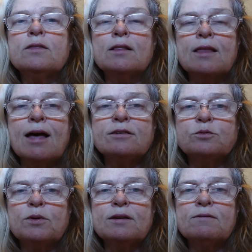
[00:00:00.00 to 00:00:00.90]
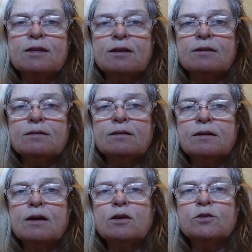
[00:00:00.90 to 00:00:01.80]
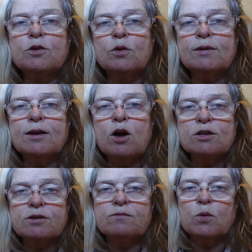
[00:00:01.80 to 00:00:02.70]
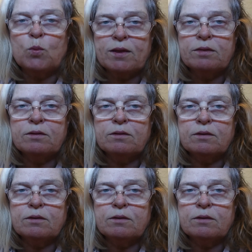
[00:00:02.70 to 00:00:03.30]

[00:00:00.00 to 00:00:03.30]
The last one of these sold at auction for $135.